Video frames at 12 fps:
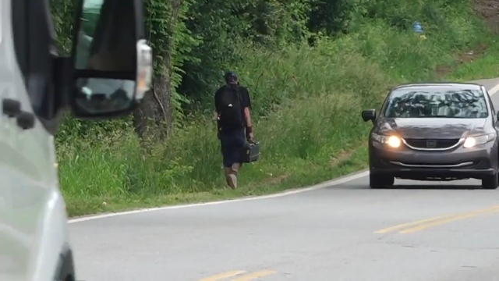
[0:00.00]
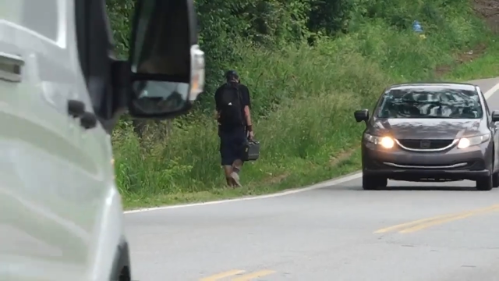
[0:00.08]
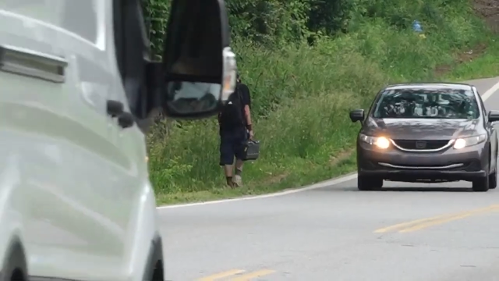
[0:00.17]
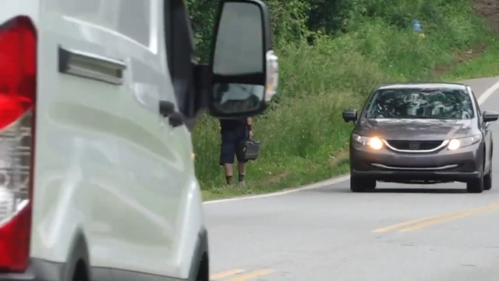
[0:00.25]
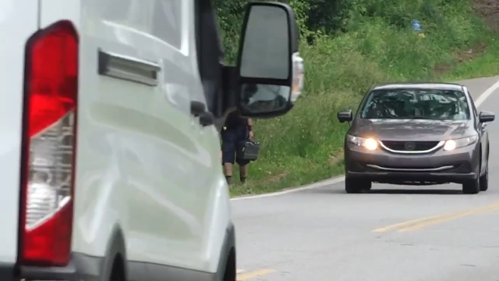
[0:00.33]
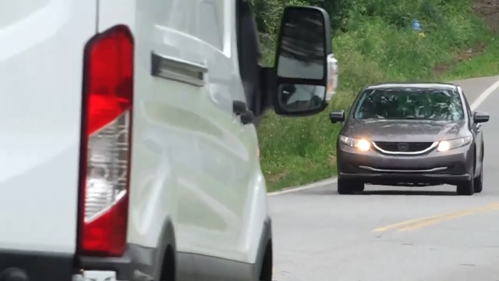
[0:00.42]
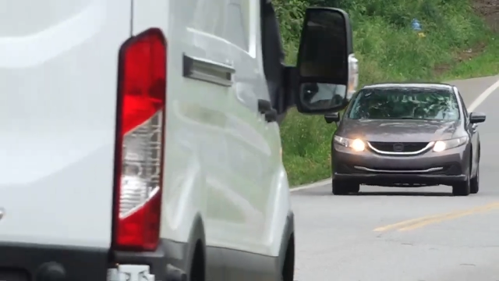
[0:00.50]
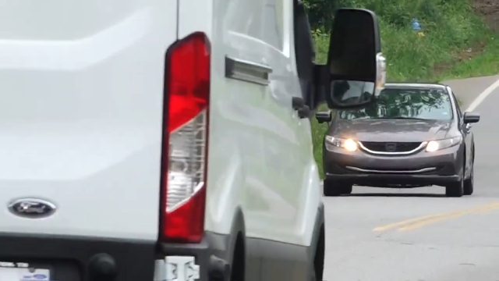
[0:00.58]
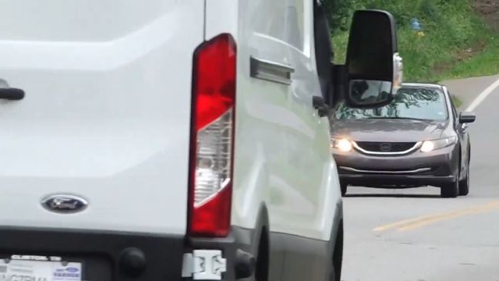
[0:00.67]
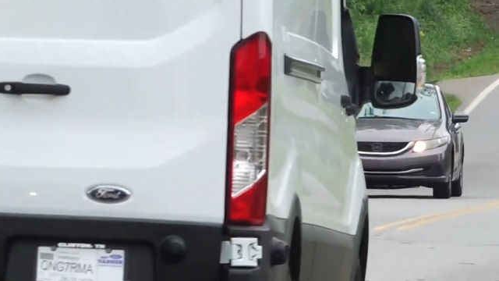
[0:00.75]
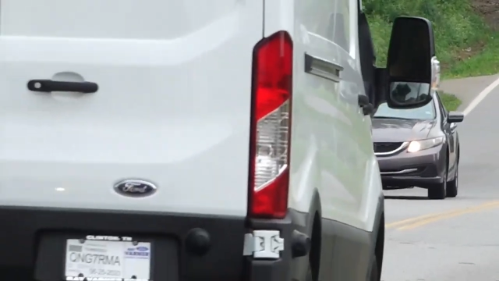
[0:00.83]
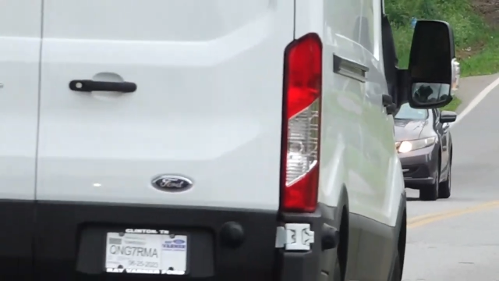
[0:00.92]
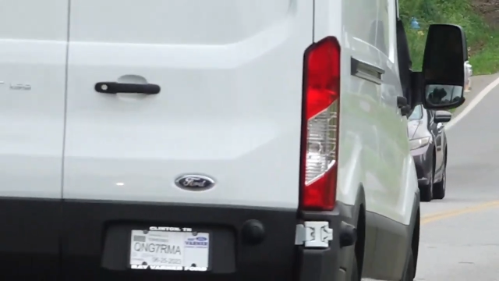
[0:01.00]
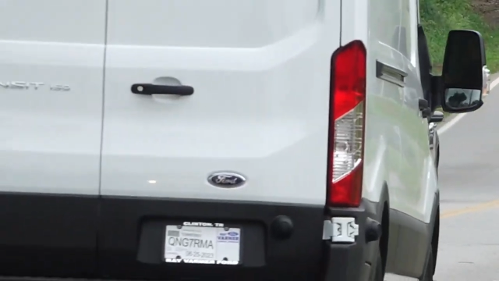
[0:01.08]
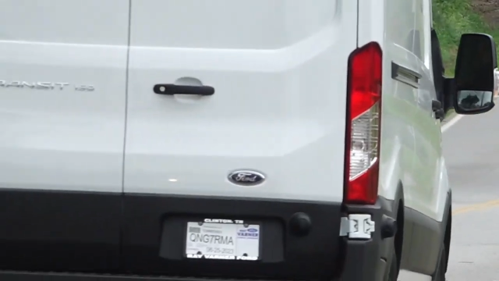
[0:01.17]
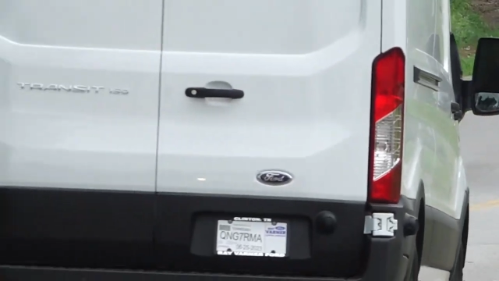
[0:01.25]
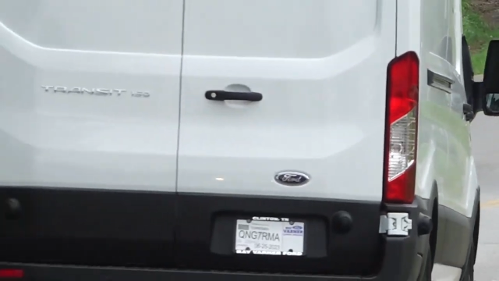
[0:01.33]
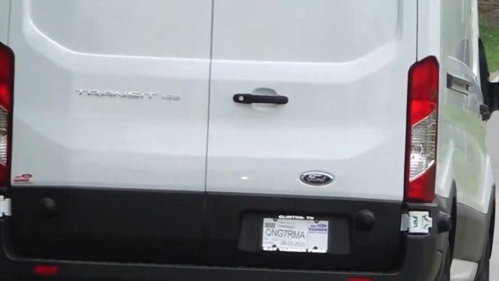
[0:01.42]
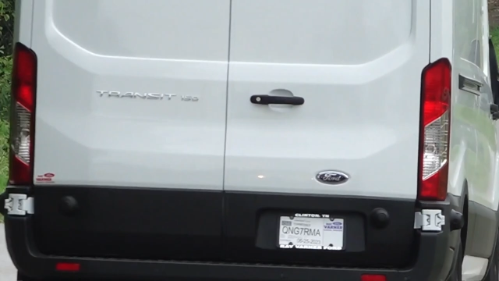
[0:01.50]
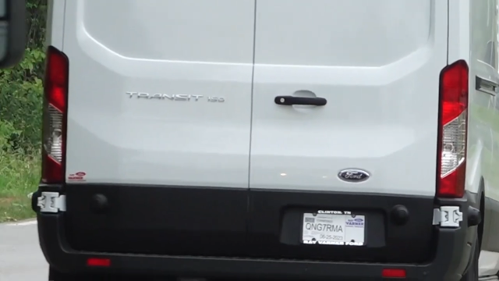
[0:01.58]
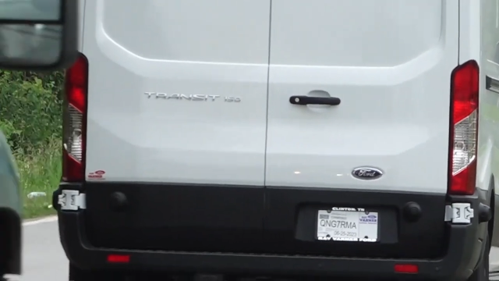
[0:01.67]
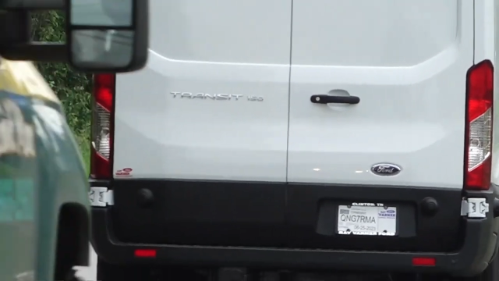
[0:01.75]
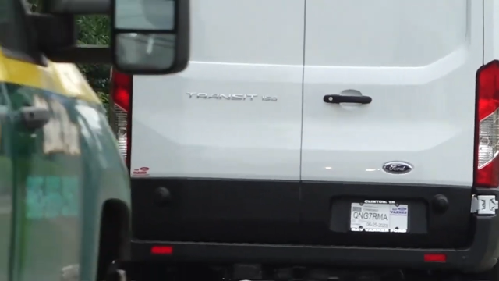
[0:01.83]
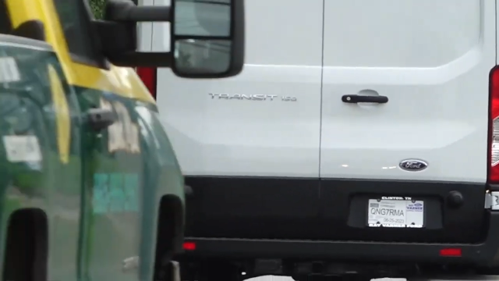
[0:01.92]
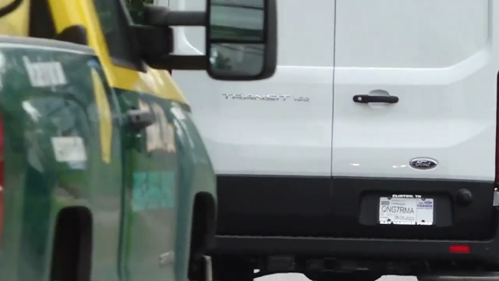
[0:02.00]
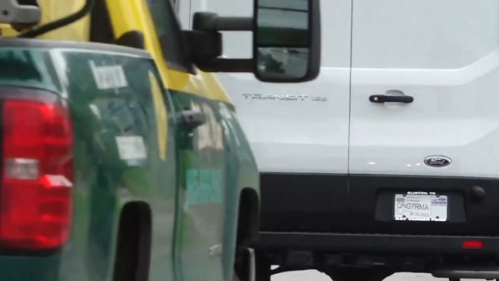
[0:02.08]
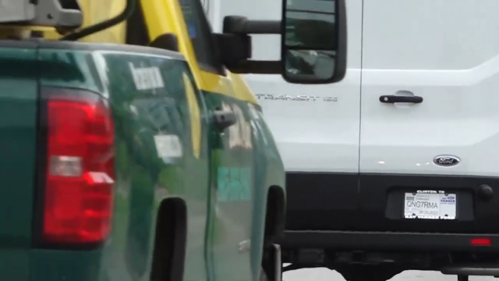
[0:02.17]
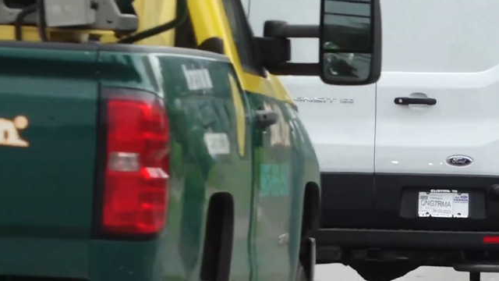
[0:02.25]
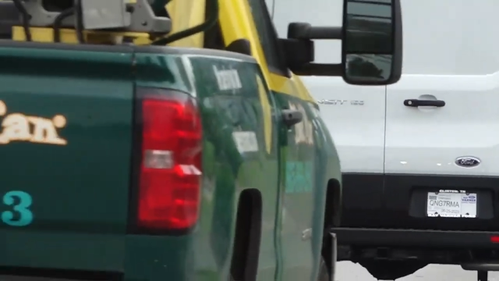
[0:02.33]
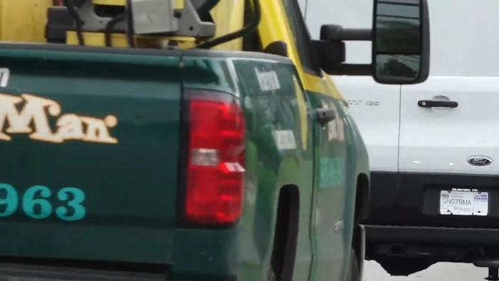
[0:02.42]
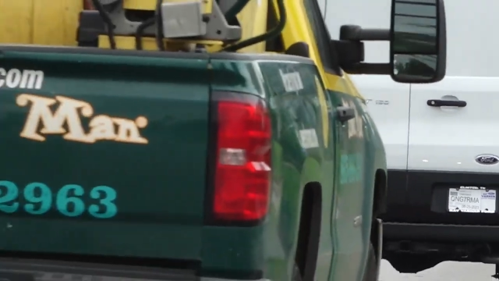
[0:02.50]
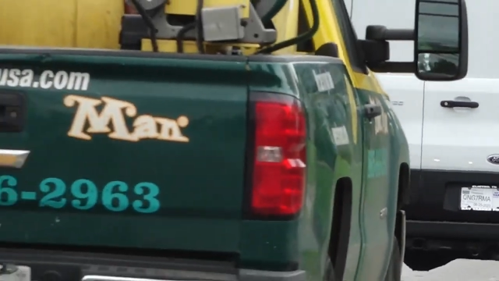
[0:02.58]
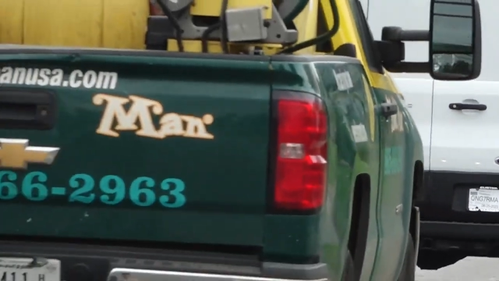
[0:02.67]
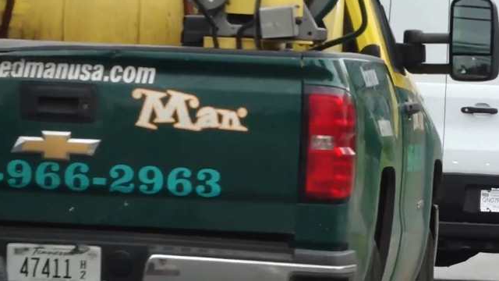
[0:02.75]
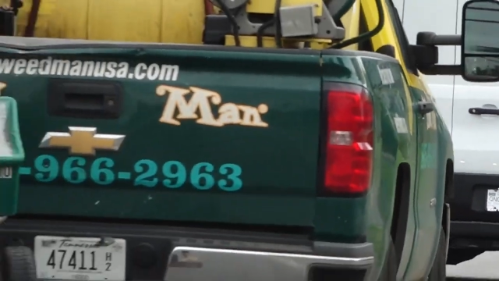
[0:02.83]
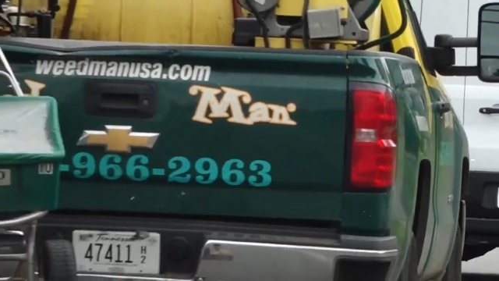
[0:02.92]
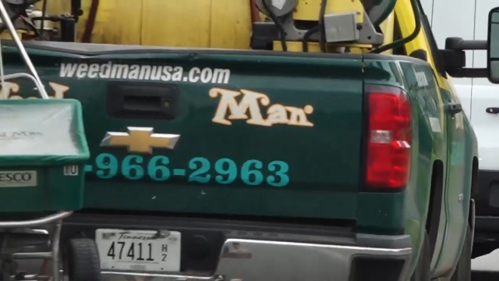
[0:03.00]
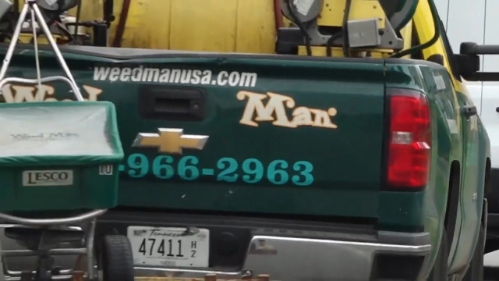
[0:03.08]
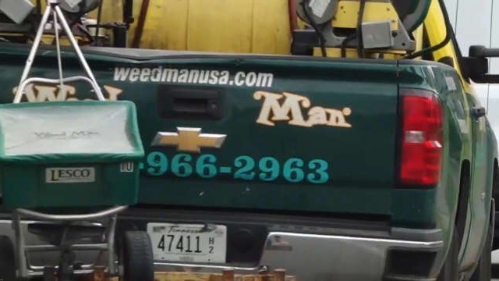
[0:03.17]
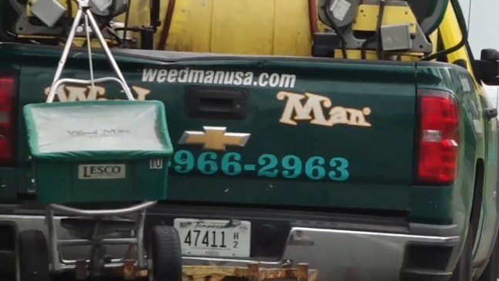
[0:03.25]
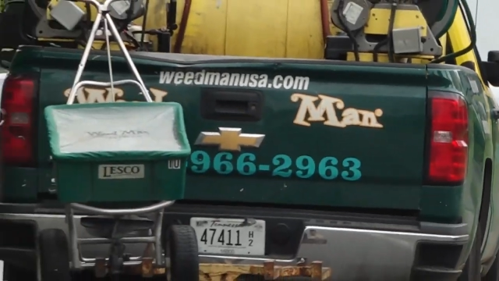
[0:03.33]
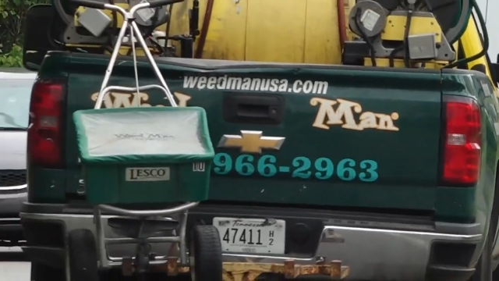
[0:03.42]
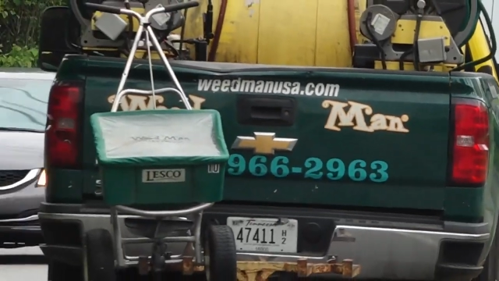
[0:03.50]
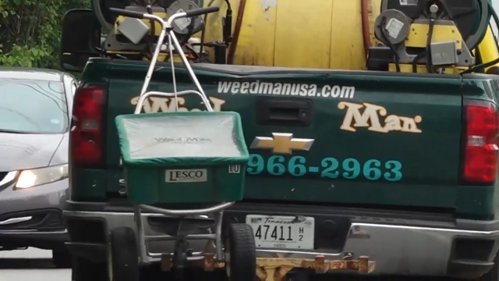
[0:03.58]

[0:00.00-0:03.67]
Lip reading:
Nobody's mouth can be seen.